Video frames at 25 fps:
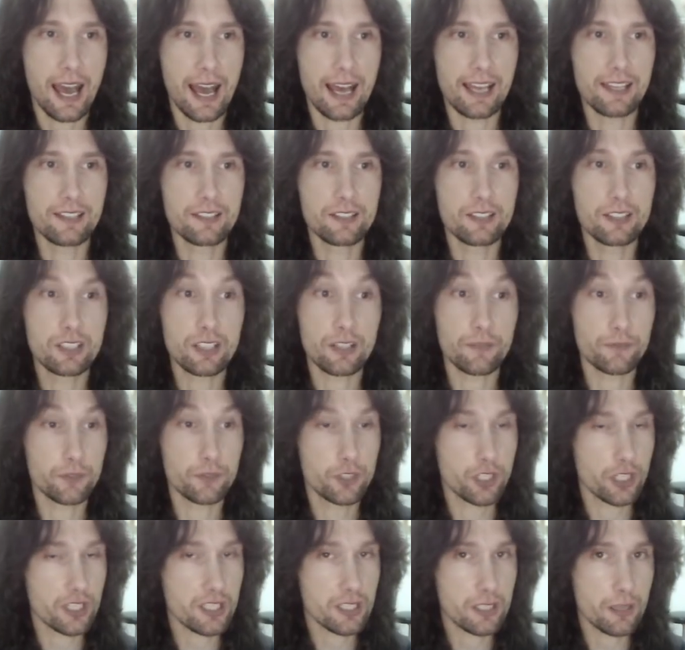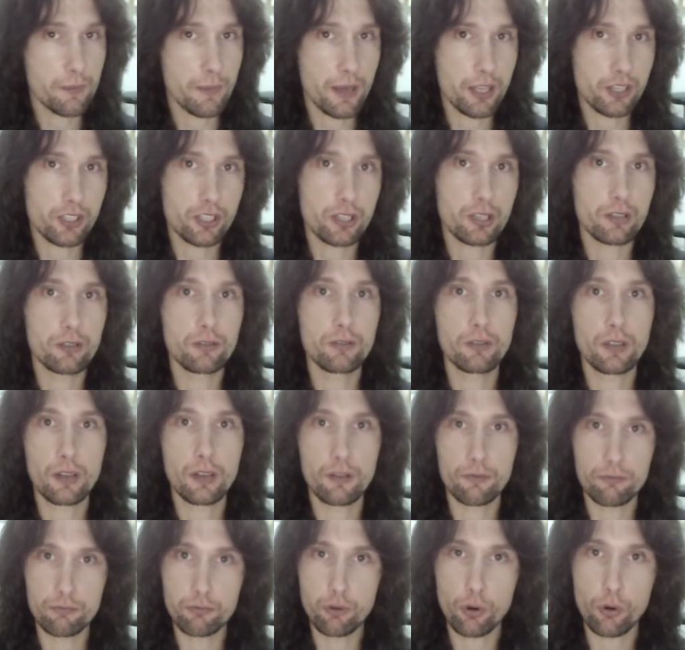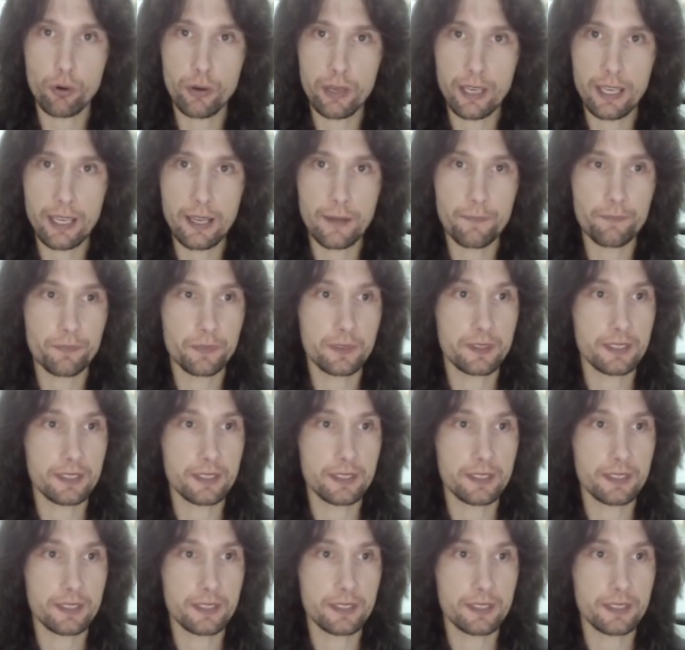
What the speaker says: And just to mention that Roy